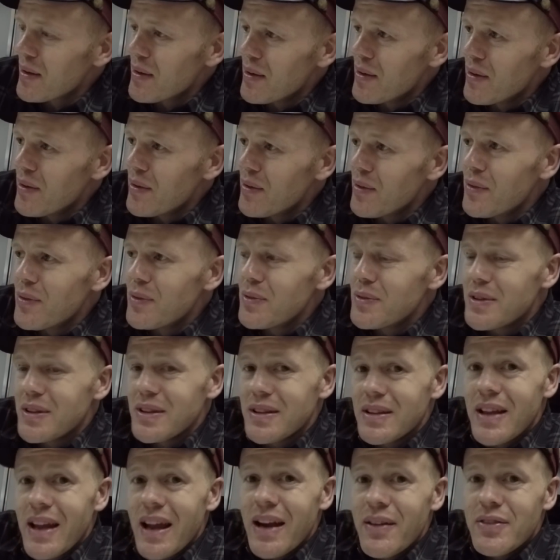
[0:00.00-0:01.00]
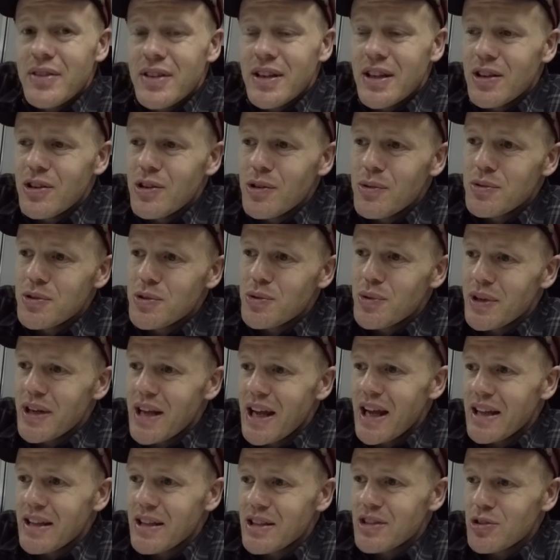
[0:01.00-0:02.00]
You know, everything comes to an
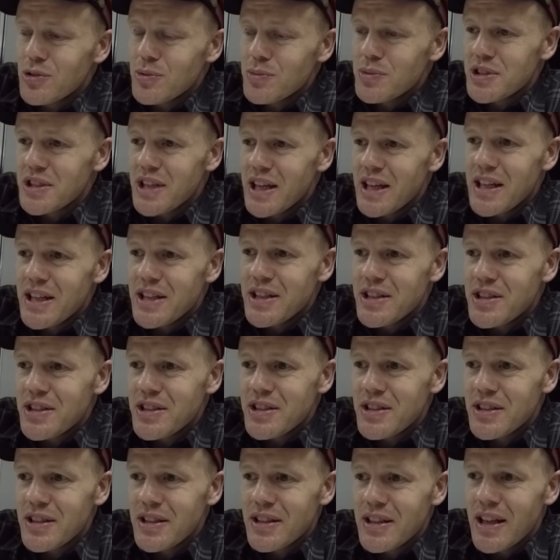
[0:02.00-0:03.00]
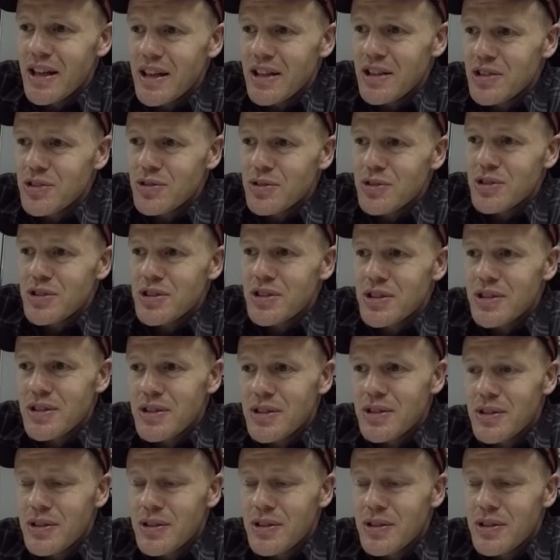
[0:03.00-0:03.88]
end at some stage, and it's just